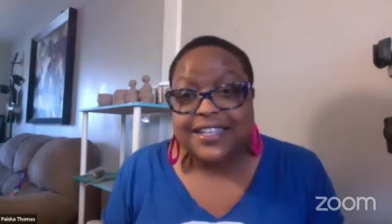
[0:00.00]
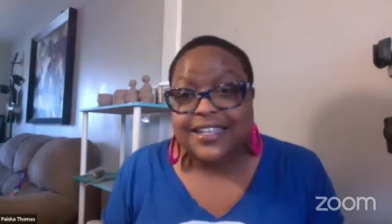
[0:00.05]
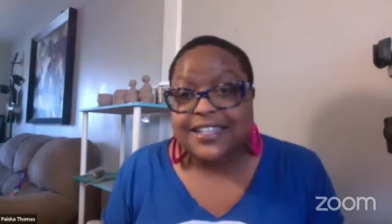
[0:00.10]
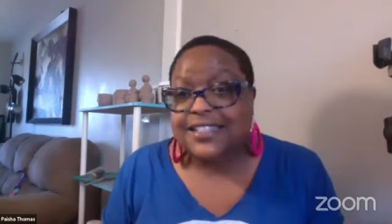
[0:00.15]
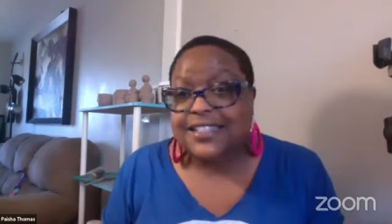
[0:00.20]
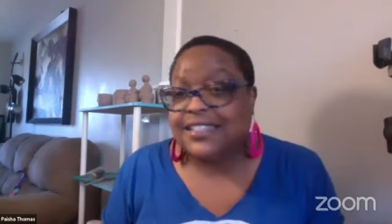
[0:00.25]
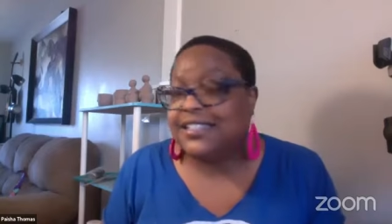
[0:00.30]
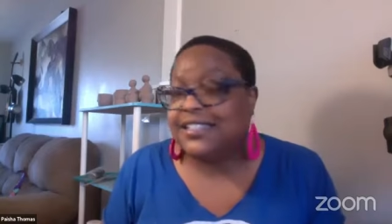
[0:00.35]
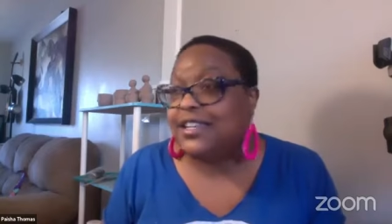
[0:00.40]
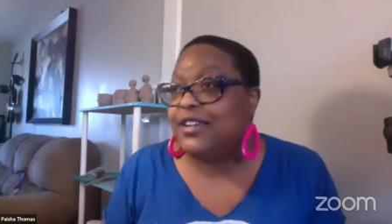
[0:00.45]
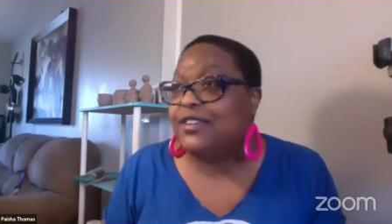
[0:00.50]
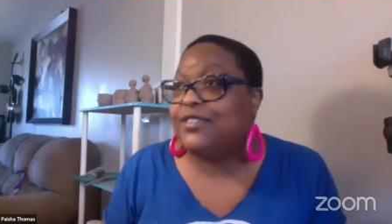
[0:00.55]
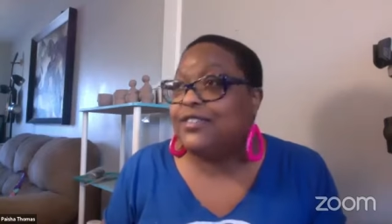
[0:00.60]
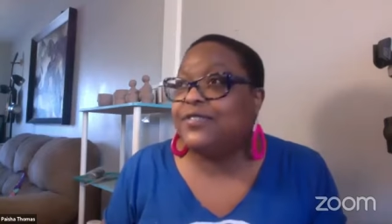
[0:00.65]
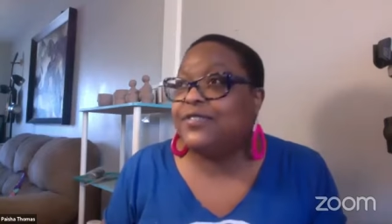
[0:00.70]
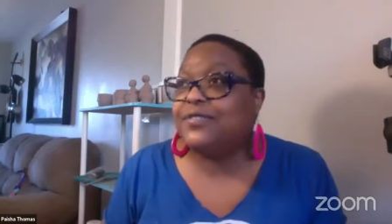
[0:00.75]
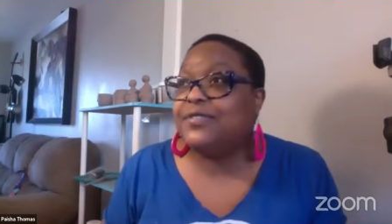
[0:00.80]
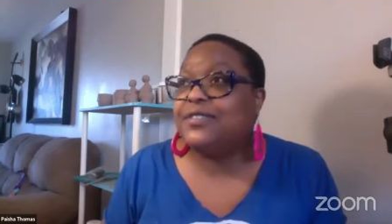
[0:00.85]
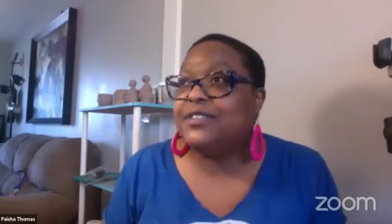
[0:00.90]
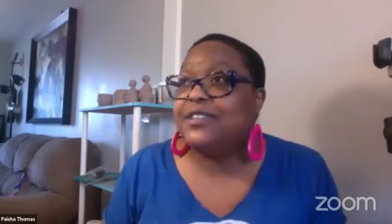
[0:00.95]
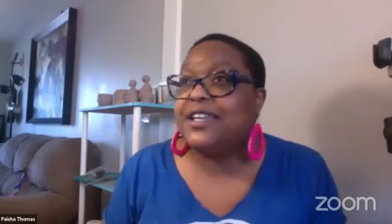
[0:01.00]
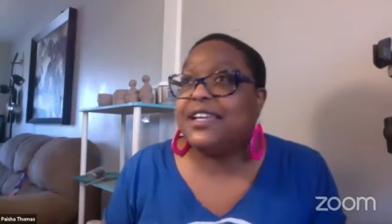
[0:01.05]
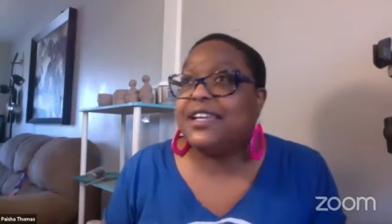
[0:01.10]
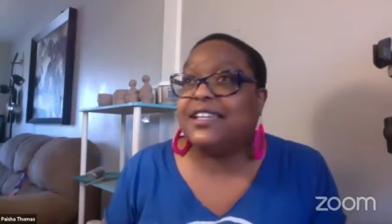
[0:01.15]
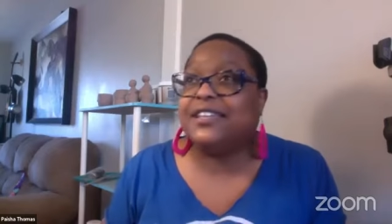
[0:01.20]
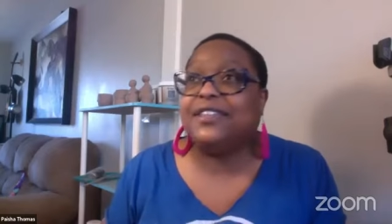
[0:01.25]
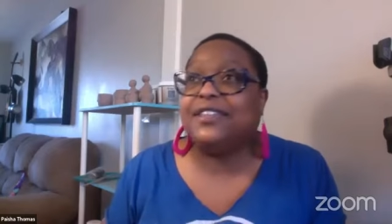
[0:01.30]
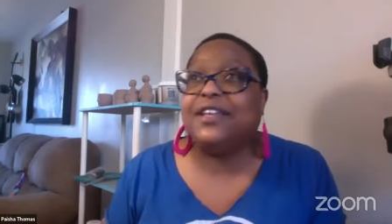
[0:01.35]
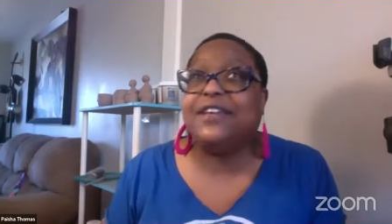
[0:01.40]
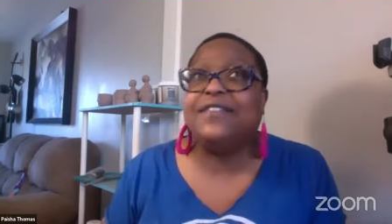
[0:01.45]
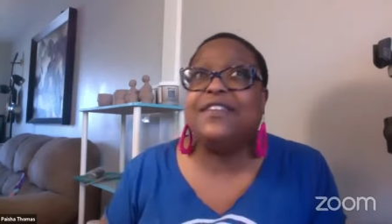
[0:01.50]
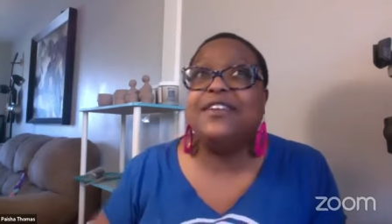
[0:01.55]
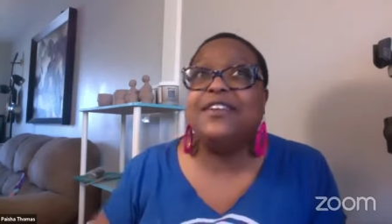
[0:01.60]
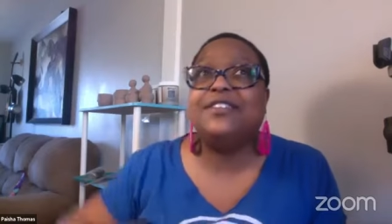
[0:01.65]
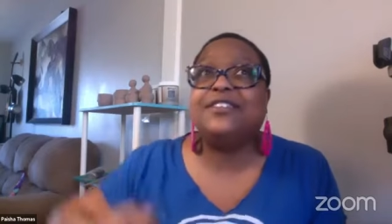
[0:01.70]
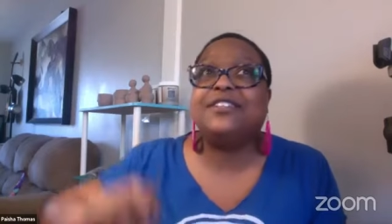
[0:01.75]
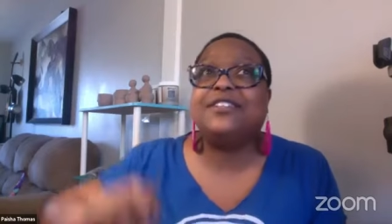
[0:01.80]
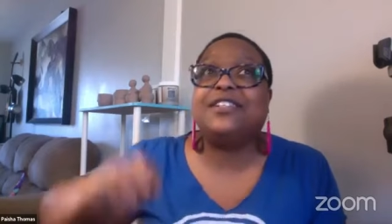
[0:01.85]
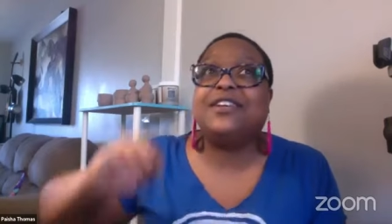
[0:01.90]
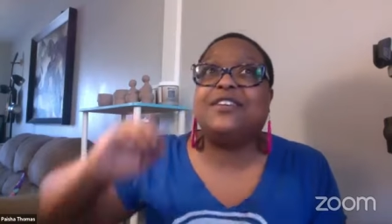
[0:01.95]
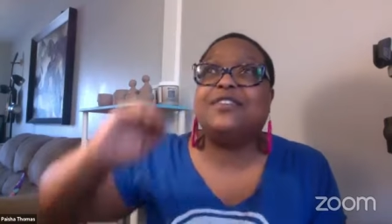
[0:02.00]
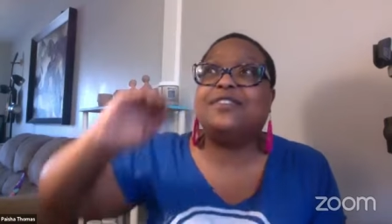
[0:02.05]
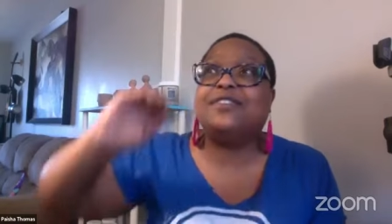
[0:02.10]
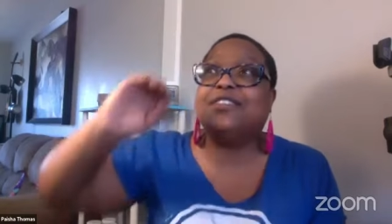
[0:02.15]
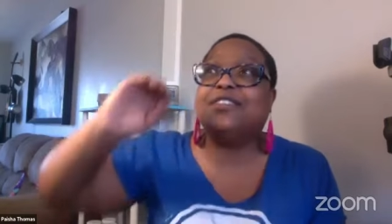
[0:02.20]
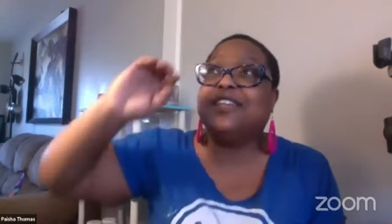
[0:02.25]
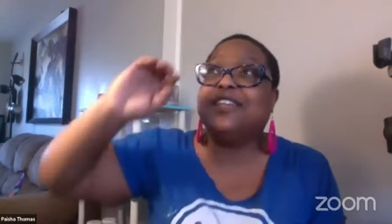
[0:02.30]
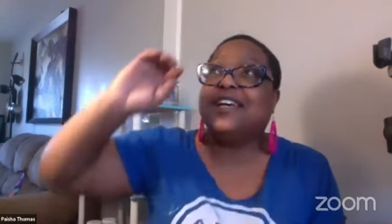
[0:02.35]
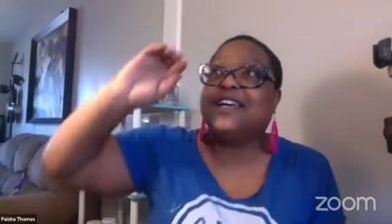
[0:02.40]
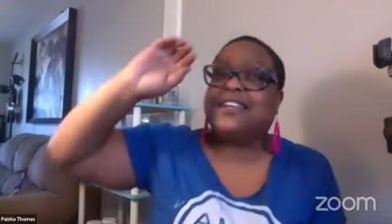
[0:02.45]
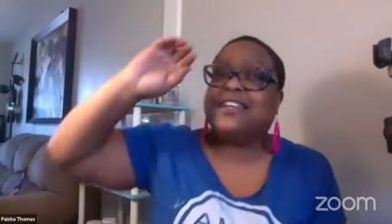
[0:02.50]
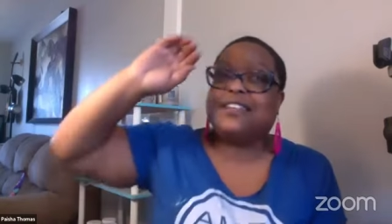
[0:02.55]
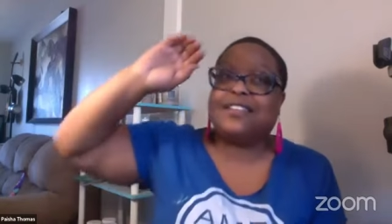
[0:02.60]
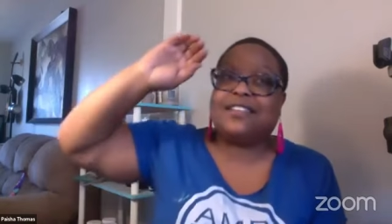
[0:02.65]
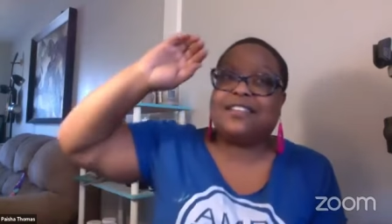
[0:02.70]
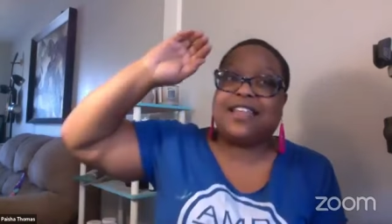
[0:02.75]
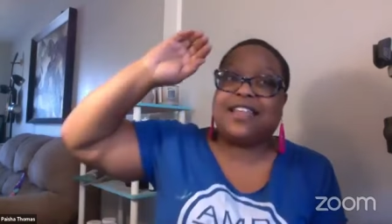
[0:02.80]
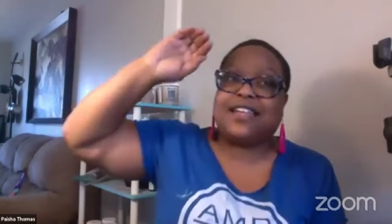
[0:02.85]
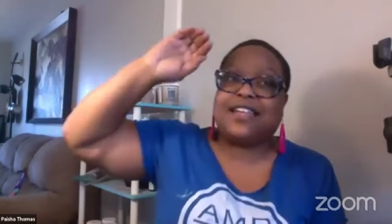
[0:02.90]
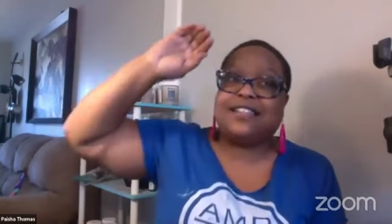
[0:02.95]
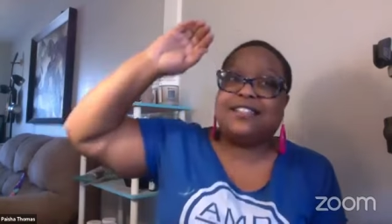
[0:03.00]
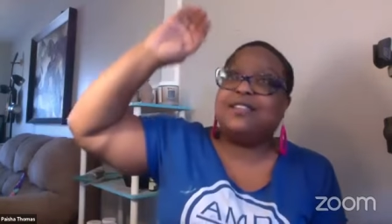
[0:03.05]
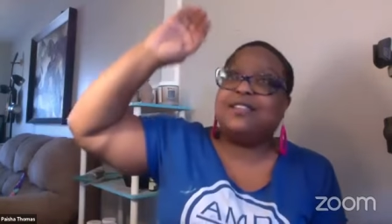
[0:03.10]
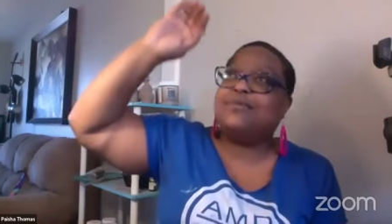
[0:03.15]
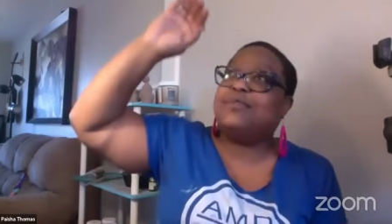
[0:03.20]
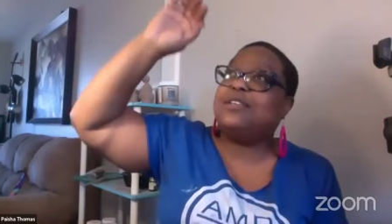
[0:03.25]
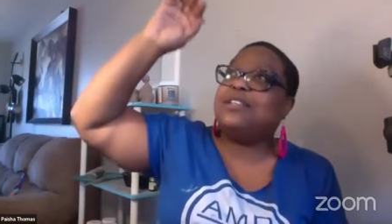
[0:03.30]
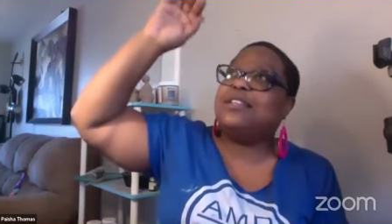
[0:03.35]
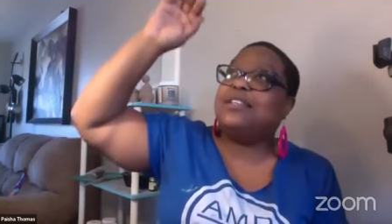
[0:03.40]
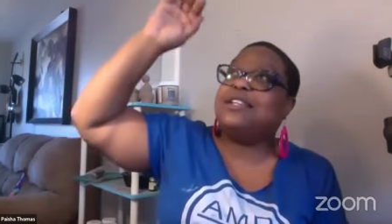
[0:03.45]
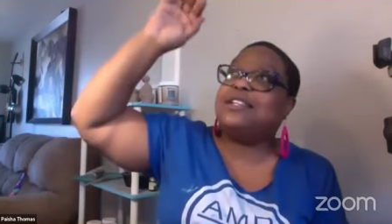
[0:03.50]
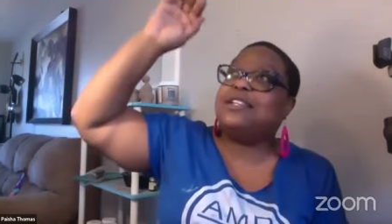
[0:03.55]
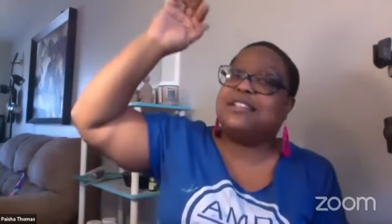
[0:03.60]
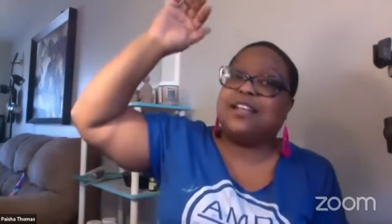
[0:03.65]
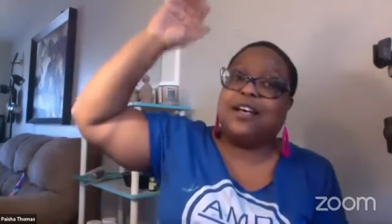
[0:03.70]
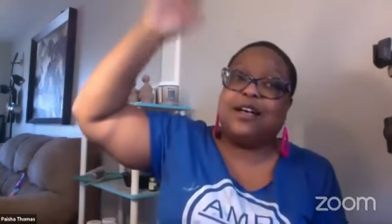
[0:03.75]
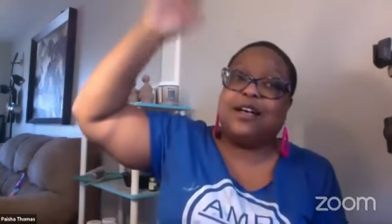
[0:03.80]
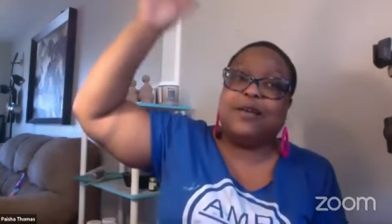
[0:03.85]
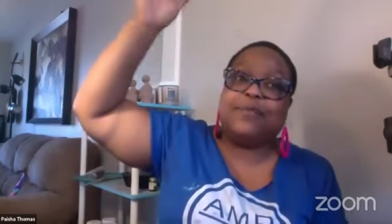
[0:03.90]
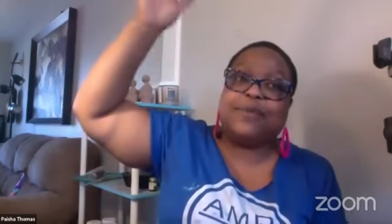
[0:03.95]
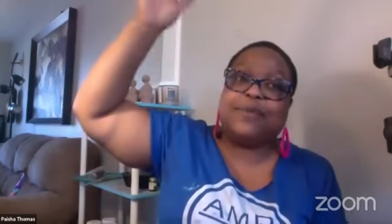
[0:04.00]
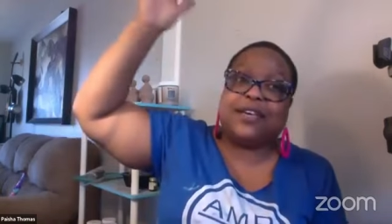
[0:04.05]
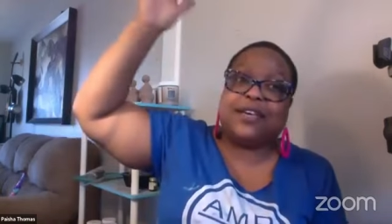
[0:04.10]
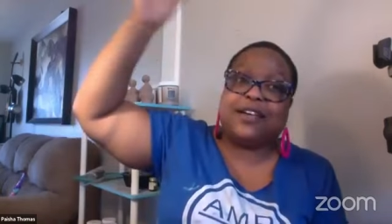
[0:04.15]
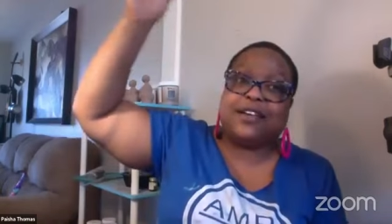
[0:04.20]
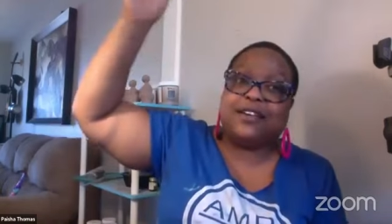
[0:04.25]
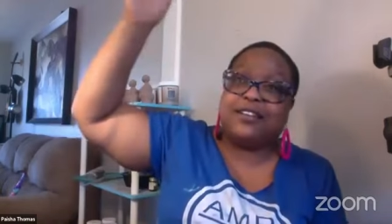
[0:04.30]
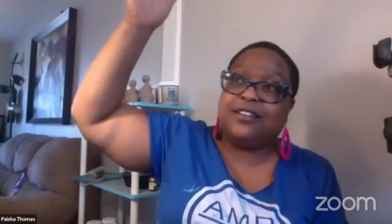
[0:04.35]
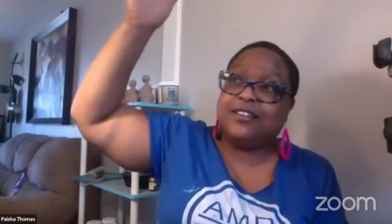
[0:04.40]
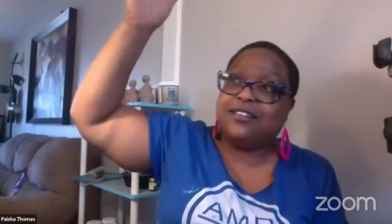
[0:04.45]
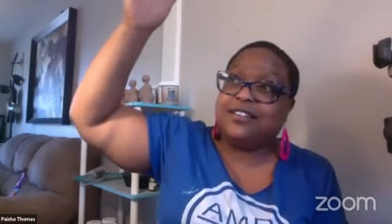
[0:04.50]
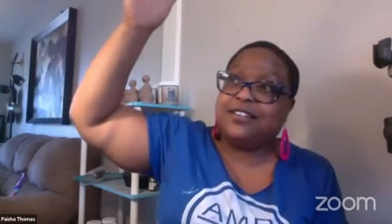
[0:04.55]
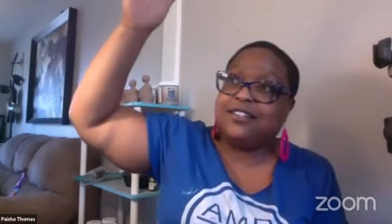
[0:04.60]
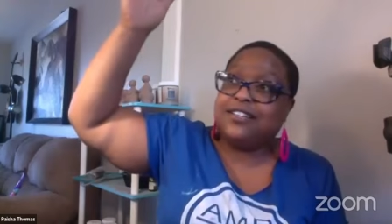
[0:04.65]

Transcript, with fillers: self, like loving yourself, is like that's something that's up here,